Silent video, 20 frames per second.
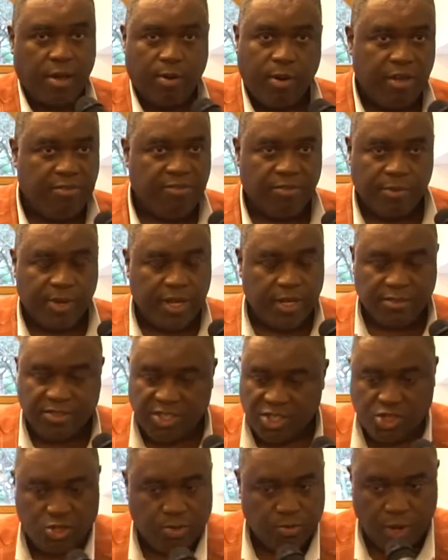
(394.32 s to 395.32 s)
away from it.
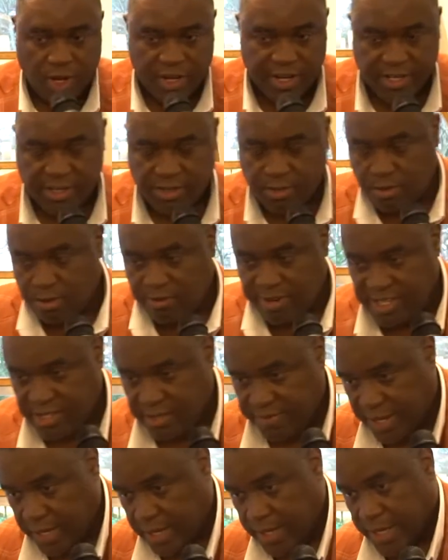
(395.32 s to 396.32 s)
Digital wallets, all the rest
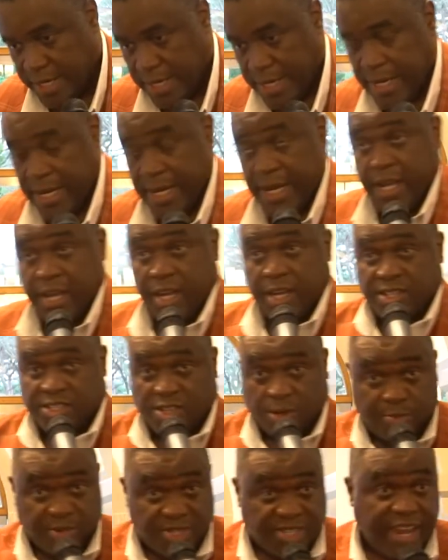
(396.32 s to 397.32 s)
of it.
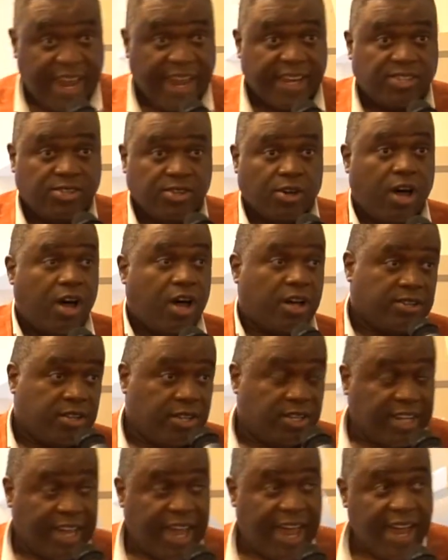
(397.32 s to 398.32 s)
So protect your
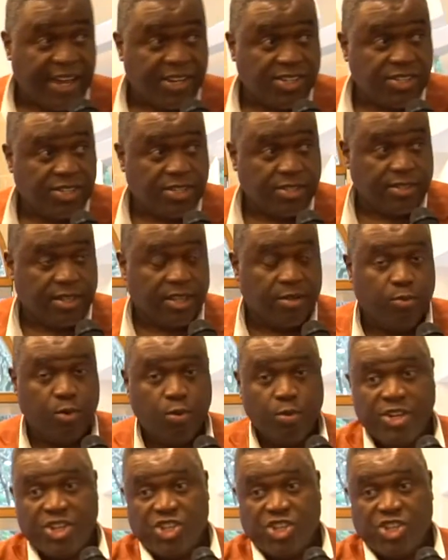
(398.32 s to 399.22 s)
hard-earned cash. And the more we